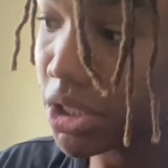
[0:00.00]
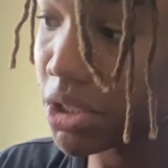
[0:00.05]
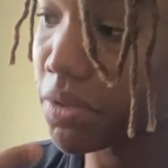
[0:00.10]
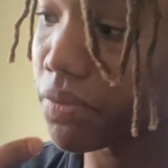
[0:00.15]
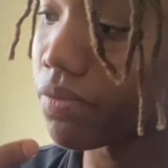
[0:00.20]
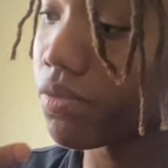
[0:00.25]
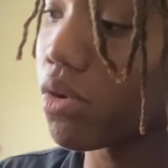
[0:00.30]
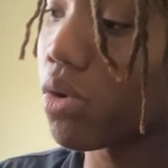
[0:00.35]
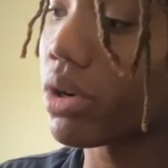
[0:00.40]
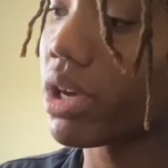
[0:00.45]

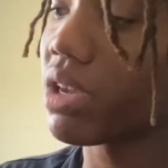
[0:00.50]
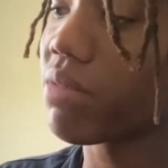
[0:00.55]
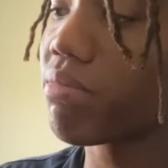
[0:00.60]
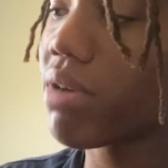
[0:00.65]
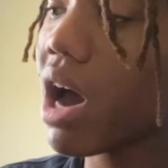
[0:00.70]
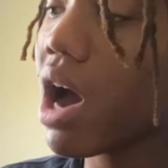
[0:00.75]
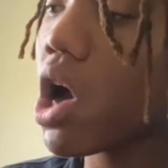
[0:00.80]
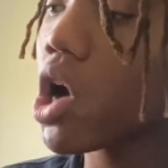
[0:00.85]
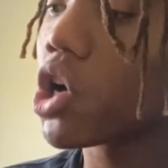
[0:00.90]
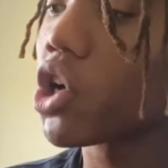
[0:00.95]
invoking
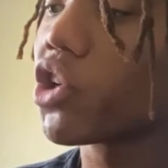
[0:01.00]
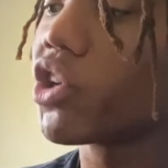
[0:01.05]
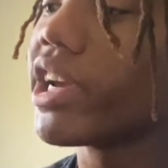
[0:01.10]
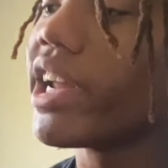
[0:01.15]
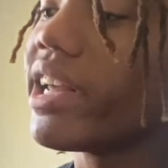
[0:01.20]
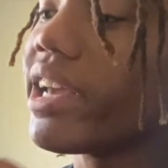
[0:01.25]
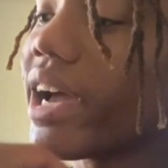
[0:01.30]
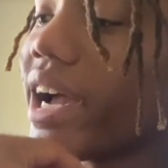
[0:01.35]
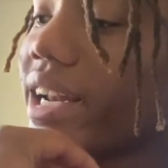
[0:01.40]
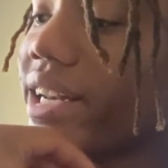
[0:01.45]
power,
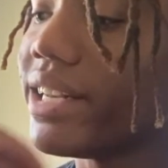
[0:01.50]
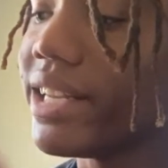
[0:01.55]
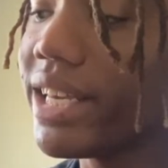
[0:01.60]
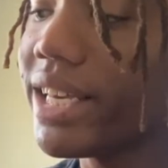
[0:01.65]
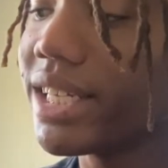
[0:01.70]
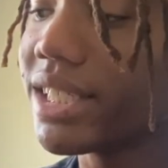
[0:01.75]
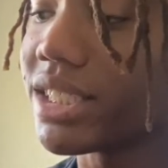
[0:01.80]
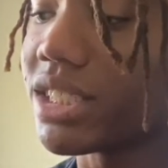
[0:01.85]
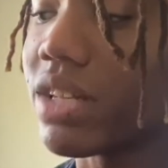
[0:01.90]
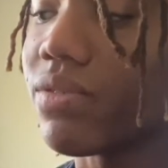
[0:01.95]
creating
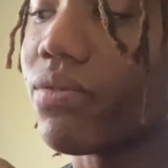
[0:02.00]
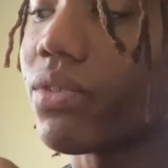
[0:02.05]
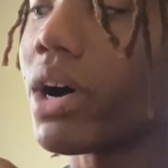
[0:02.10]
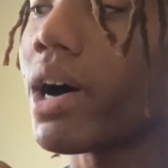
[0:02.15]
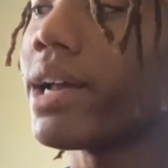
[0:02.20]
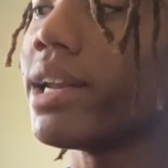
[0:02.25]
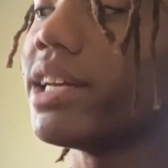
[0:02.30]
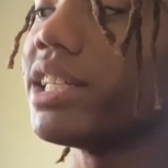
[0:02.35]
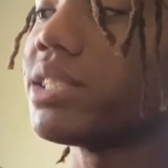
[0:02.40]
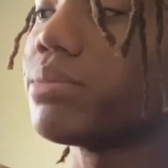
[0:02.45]
ideas,
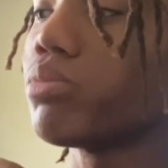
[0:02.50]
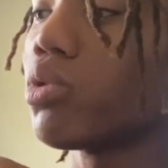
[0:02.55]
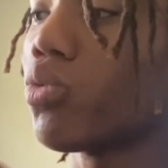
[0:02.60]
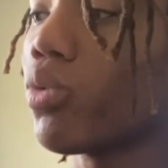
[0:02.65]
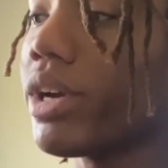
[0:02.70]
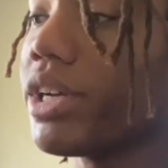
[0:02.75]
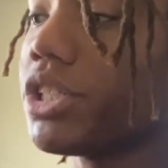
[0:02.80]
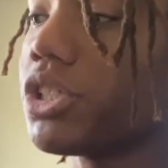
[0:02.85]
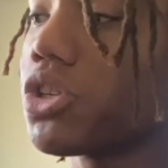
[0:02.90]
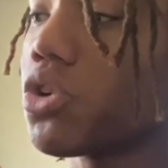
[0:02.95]
divine
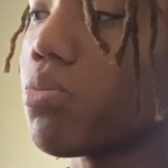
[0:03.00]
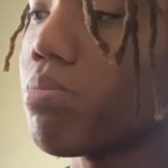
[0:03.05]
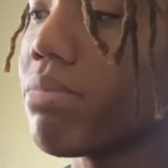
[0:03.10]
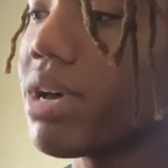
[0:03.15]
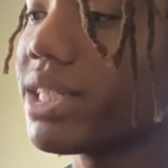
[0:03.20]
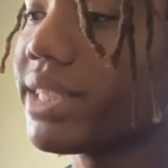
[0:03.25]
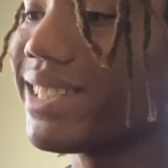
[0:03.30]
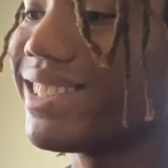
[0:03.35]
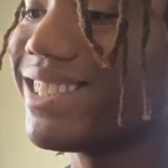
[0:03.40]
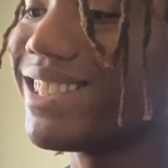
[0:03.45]
inspirational
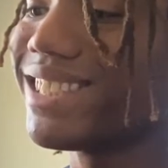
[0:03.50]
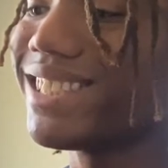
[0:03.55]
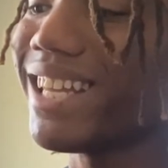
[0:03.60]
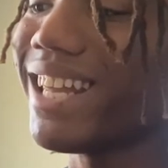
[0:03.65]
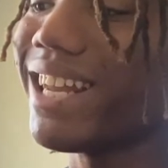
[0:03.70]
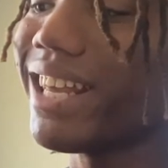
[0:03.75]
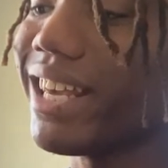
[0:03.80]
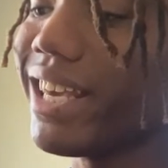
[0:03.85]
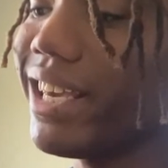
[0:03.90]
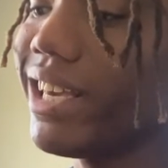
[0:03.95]
messages,
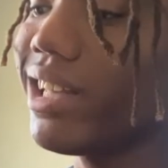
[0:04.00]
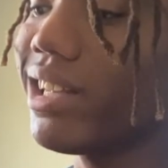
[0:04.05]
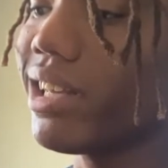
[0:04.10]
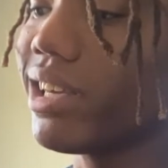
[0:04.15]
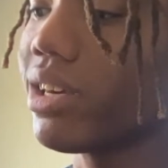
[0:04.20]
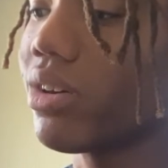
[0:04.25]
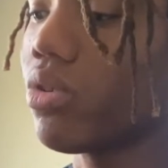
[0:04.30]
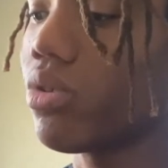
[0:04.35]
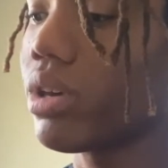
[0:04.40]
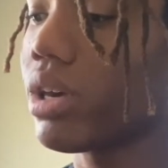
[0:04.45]
and
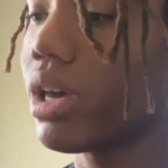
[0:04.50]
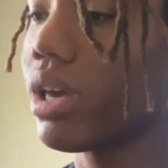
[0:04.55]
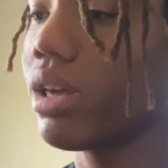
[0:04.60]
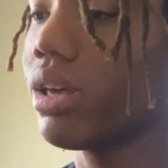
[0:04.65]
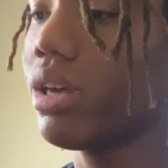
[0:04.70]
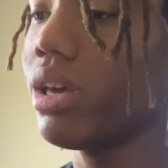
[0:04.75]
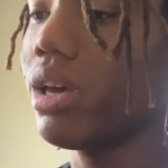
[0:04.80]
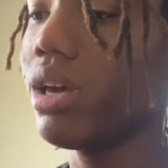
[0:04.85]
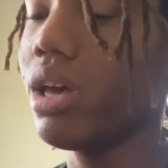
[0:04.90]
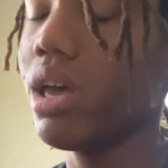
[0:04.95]
healing, okay?
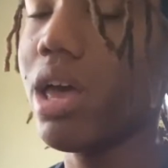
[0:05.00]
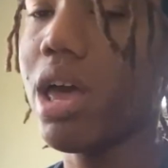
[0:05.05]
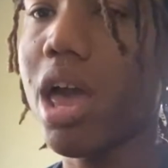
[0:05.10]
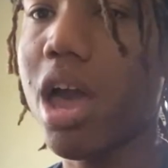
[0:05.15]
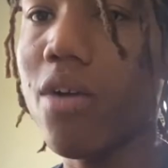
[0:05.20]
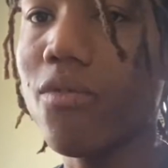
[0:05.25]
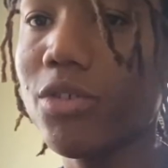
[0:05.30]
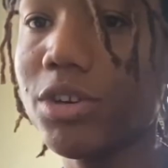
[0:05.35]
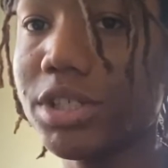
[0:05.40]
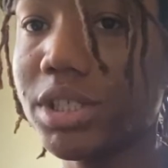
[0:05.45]

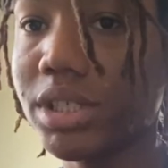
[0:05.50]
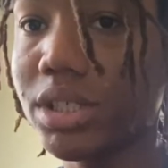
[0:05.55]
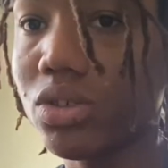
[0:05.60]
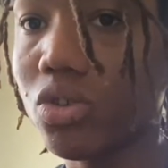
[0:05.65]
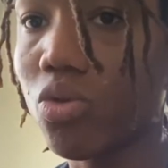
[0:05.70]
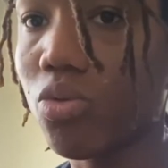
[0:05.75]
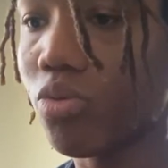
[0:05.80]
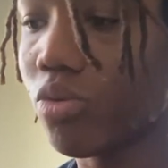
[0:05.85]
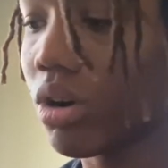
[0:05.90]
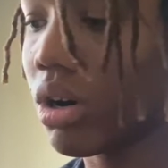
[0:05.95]
Every
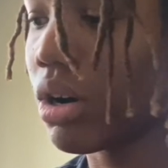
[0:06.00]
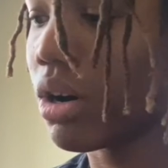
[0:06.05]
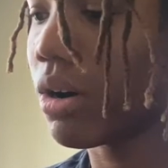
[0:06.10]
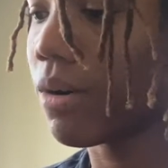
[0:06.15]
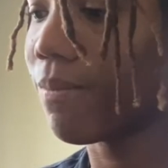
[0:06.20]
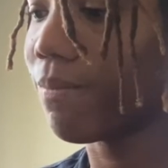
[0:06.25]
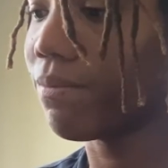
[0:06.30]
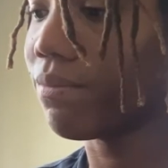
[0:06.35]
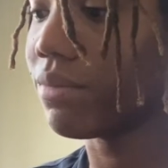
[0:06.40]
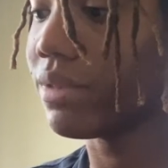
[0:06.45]

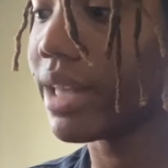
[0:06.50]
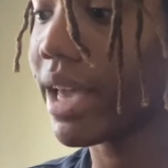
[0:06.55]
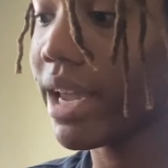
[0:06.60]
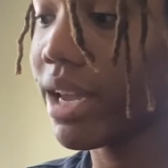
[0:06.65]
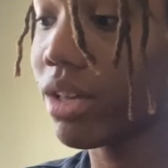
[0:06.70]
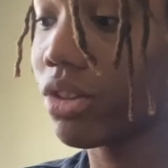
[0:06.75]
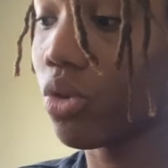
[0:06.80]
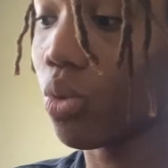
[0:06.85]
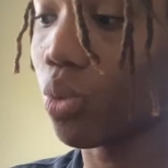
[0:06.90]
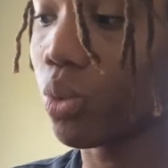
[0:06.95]
single day
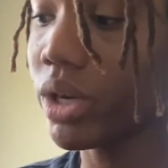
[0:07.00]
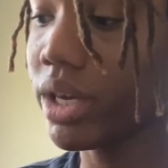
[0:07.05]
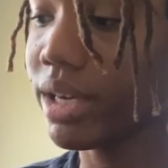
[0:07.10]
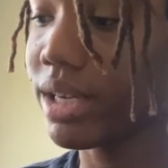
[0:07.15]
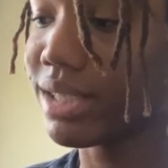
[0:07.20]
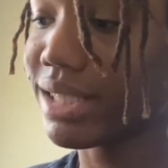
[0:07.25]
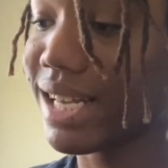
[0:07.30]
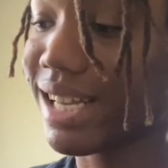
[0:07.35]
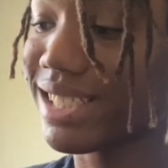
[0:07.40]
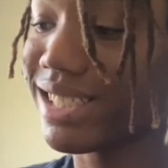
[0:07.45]
of the week
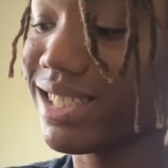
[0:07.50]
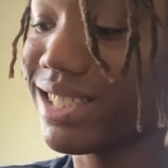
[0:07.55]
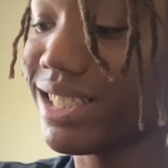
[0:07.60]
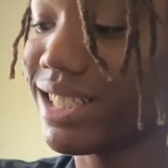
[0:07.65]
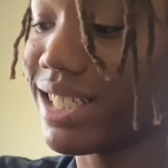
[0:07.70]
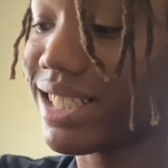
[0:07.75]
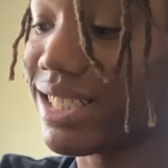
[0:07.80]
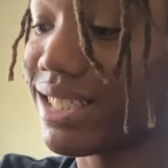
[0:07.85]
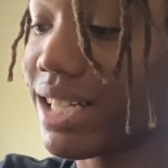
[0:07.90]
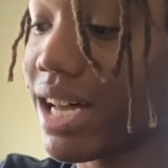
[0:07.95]
is actually
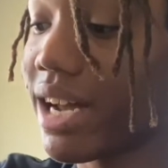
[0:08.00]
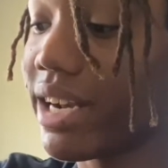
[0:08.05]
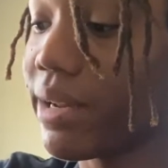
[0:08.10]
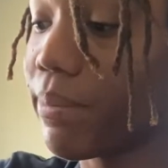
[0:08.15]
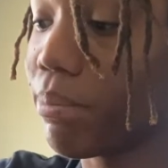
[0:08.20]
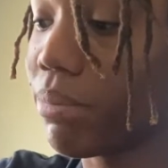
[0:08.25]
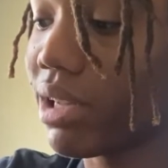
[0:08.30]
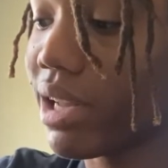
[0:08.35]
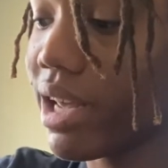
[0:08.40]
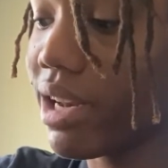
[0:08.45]
assigned a
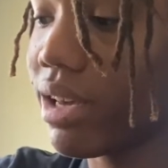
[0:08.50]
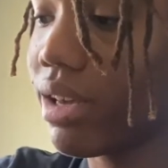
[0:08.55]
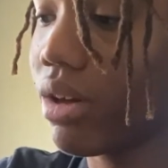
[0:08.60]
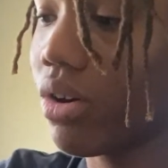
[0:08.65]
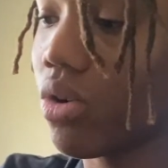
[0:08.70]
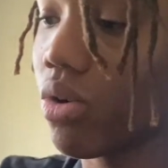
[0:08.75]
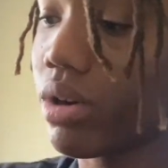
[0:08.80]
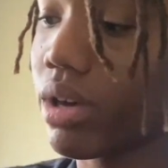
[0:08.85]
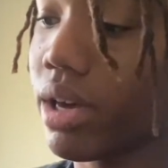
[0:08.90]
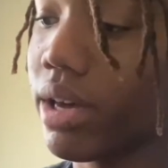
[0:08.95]
planet,
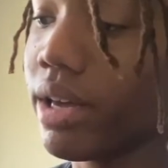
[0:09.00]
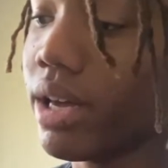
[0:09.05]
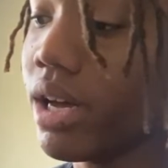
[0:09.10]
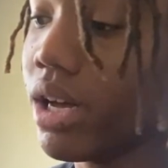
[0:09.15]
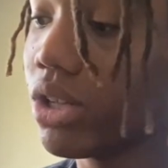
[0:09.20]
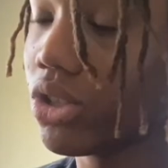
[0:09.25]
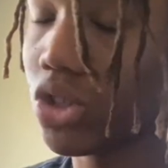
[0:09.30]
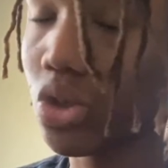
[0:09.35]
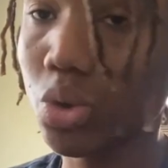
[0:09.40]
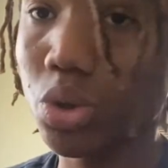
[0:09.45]
okay?
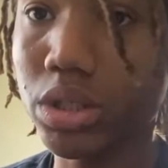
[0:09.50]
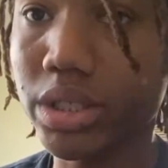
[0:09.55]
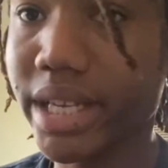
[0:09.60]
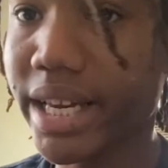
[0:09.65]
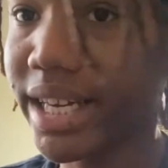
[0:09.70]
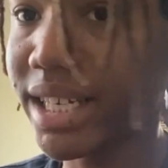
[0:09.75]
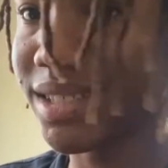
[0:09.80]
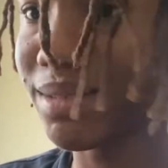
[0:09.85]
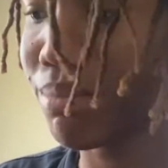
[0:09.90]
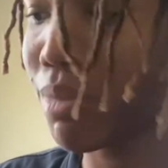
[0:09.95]

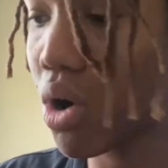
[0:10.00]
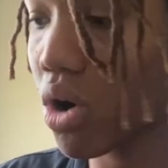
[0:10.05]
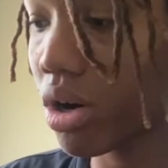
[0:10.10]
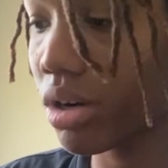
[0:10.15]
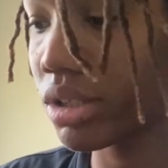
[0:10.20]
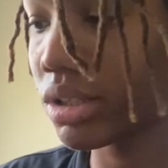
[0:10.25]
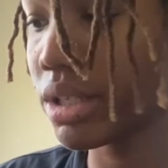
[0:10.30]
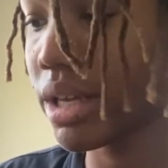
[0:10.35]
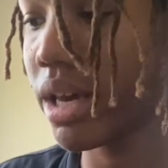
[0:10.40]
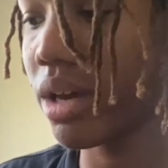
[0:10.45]
Tuesday is
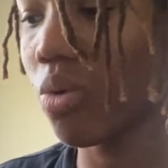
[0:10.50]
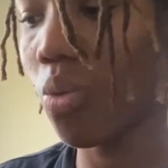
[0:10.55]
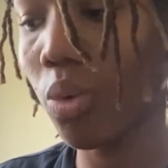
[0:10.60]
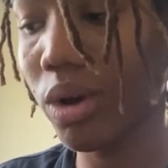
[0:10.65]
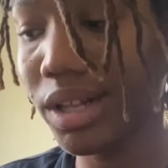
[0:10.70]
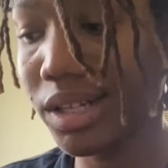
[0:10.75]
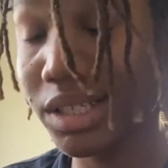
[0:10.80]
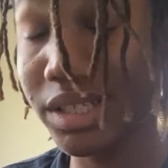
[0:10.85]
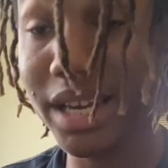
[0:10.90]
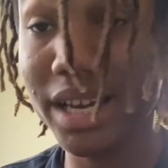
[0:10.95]
Mars Day,
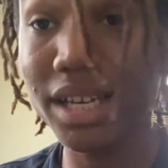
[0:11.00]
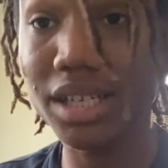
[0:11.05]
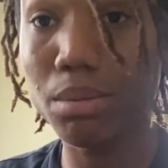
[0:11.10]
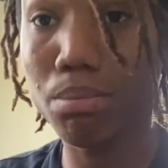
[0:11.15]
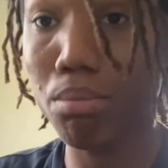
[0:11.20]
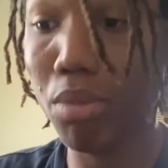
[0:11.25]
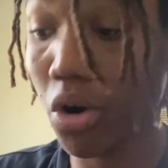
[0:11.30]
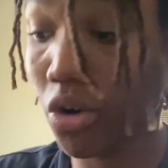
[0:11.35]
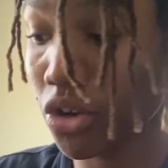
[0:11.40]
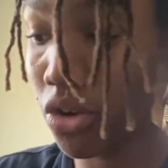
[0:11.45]
Wednesday is
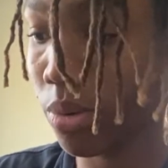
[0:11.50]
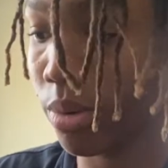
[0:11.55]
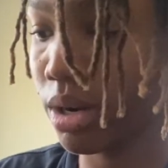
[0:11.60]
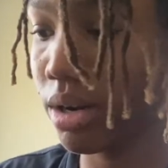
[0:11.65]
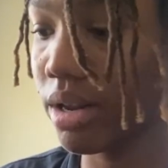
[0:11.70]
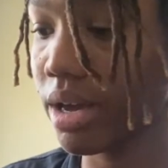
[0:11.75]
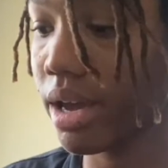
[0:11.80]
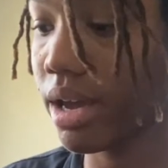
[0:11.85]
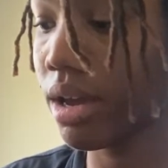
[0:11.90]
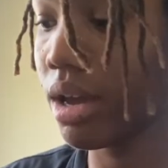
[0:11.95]
Mercury
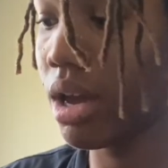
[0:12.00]
Day,